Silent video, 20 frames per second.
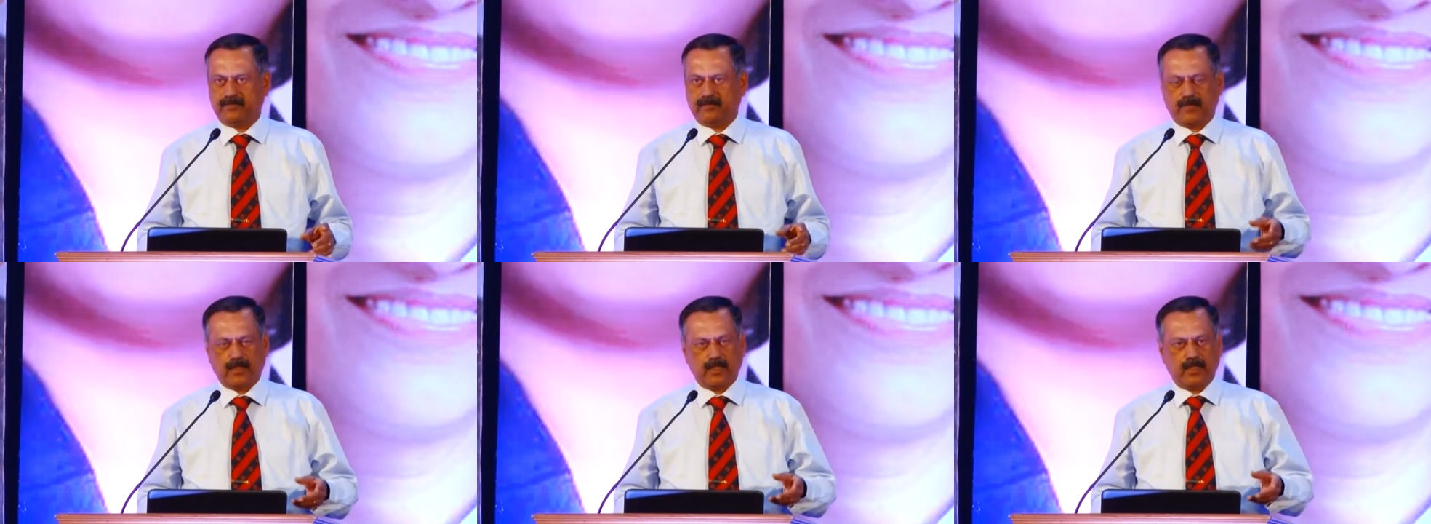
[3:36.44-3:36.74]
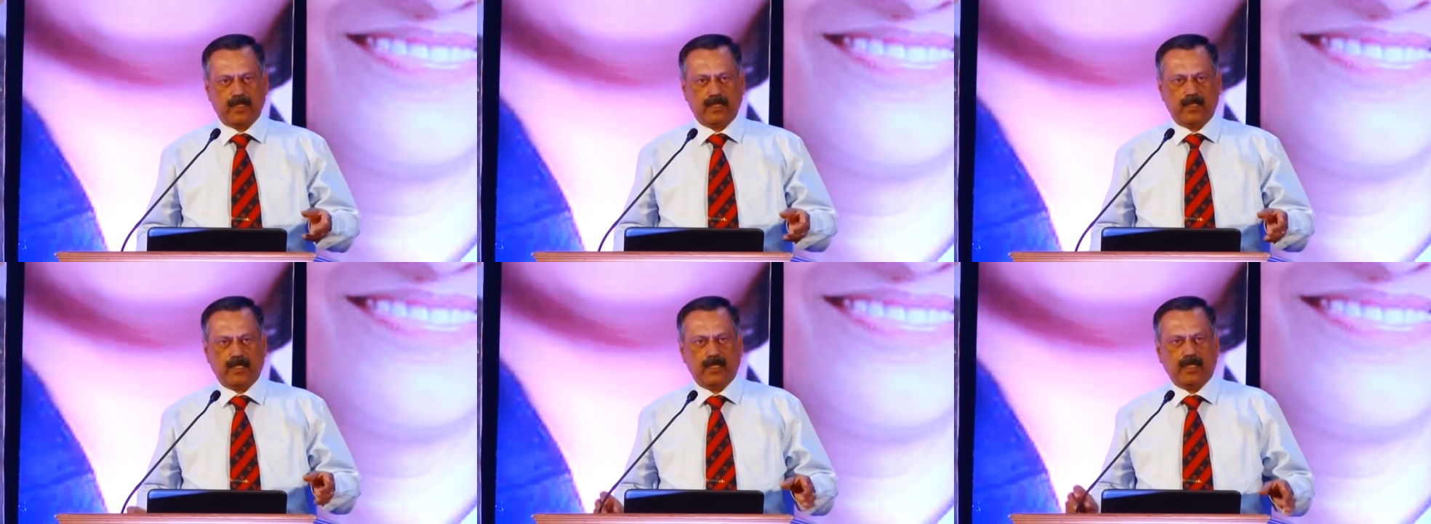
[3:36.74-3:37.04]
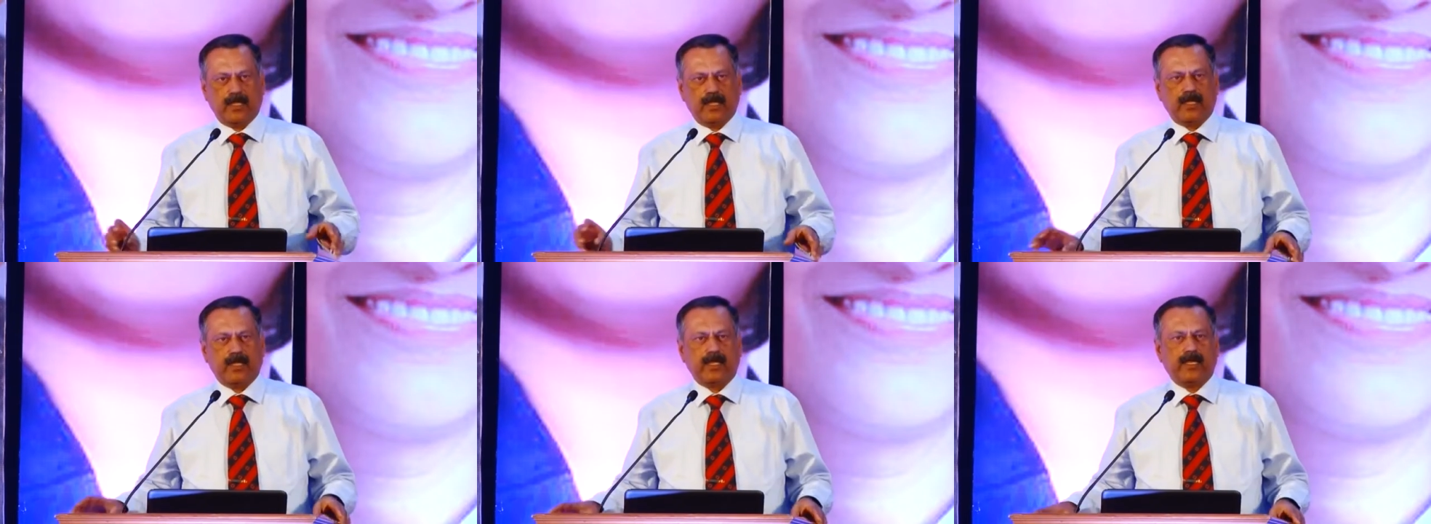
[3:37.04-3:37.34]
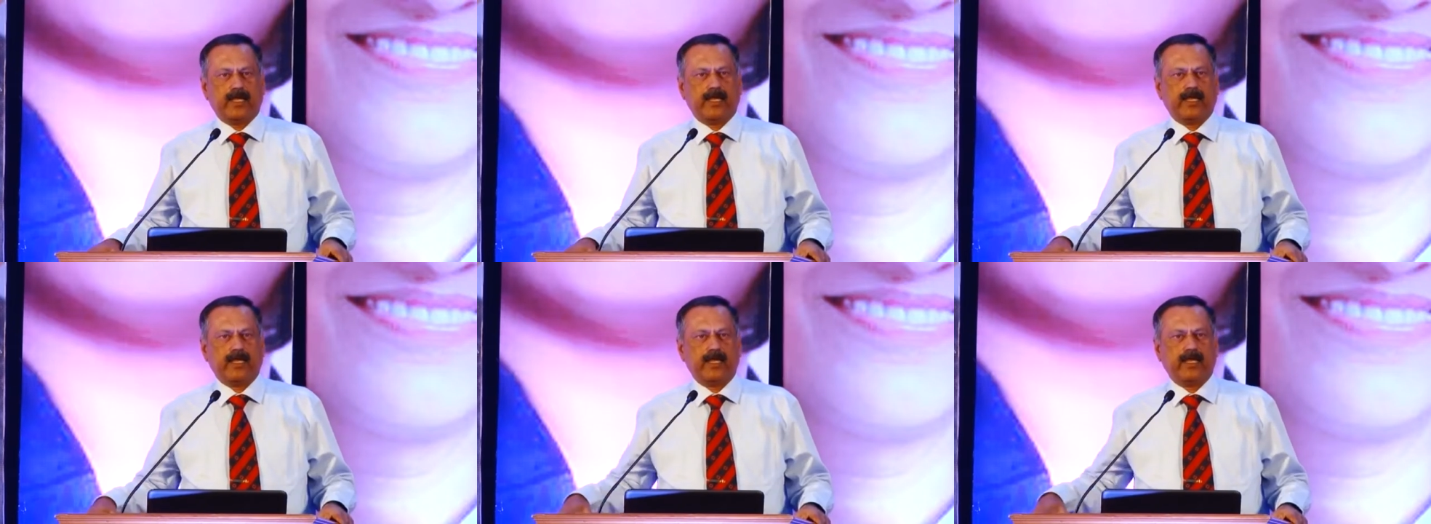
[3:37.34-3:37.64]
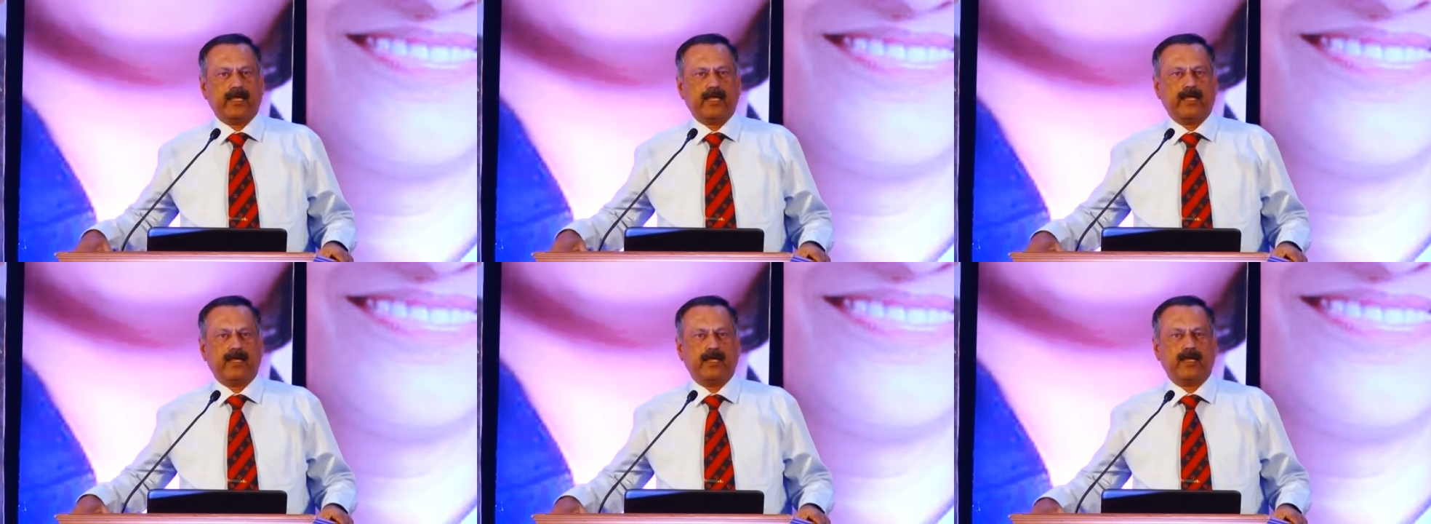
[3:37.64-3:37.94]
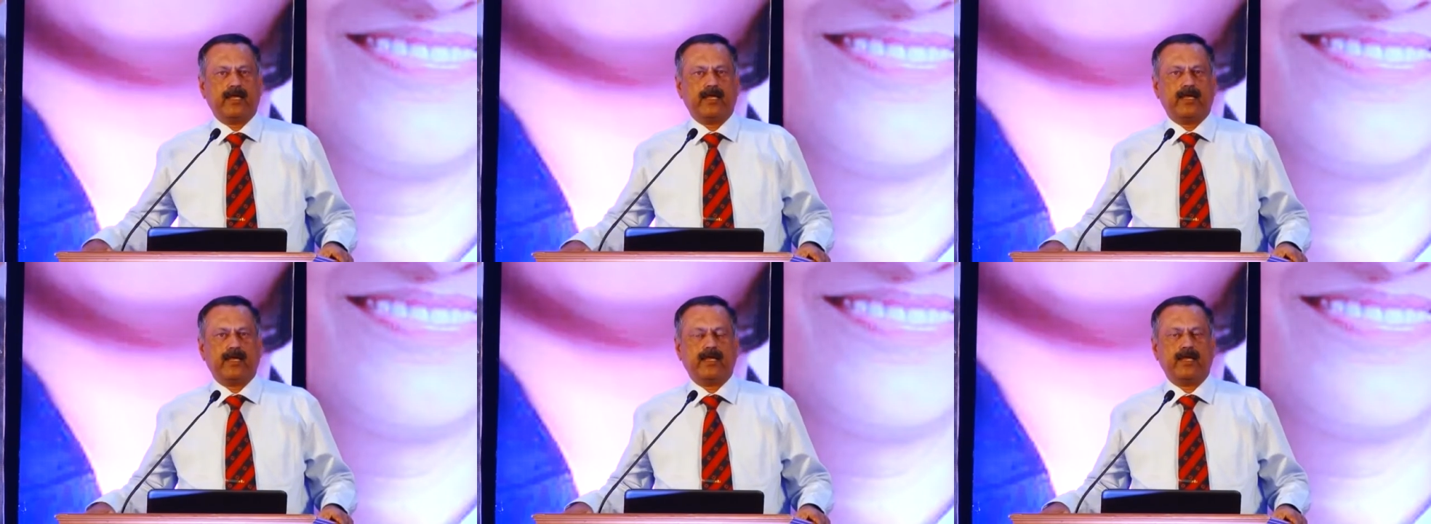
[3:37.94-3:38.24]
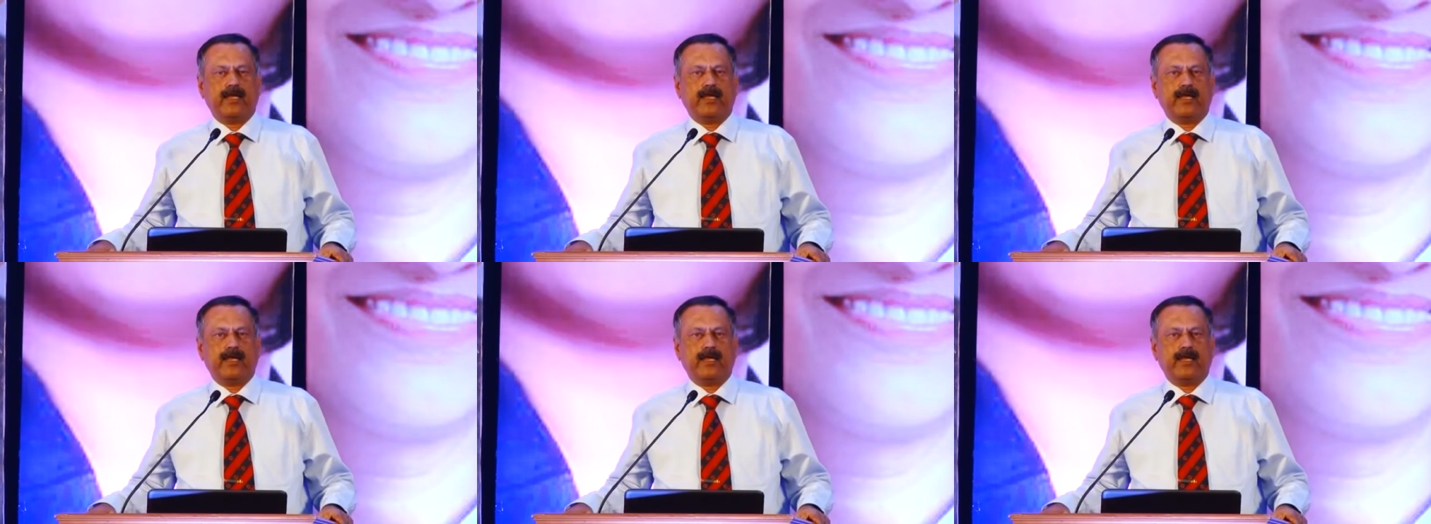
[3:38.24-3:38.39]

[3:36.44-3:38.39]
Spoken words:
No one is speaking in this clip.